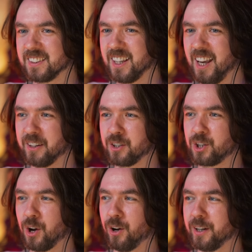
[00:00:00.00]
Yeah,
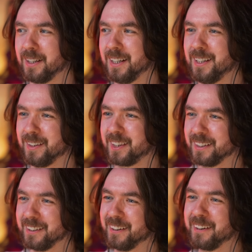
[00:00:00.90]
Sean and
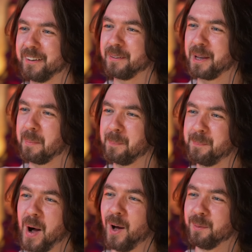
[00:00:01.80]
Ethan
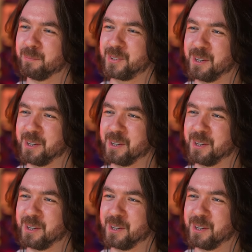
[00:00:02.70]
embalm